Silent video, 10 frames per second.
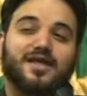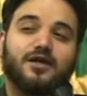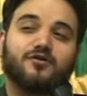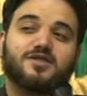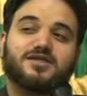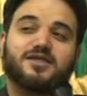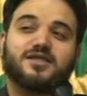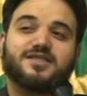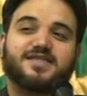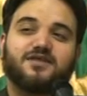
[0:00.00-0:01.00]

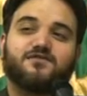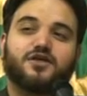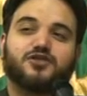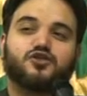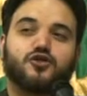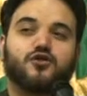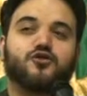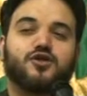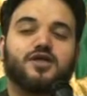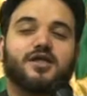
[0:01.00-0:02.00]
guarantee safety and
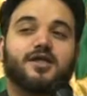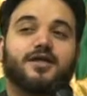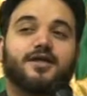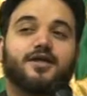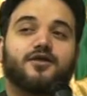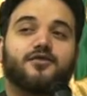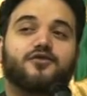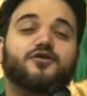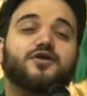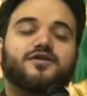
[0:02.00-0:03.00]
security
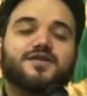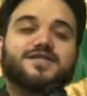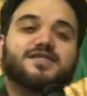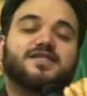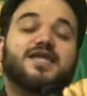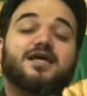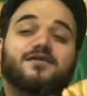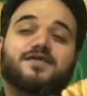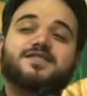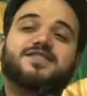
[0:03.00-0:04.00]
during this,
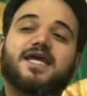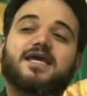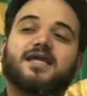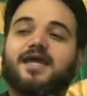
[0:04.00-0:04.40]
this day and